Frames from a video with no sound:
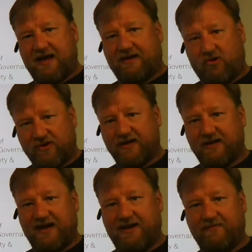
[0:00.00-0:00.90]

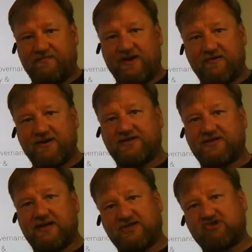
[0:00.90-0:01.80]
Accordingly, there is
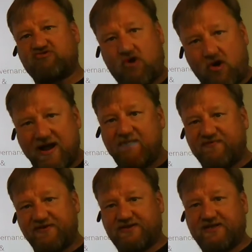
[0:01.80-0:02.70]
a strong
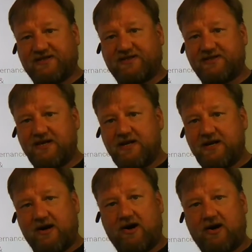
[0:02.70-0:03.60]
emphasis
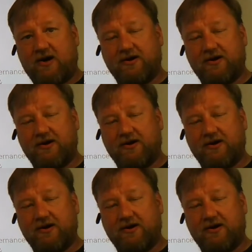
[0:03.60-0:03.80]
on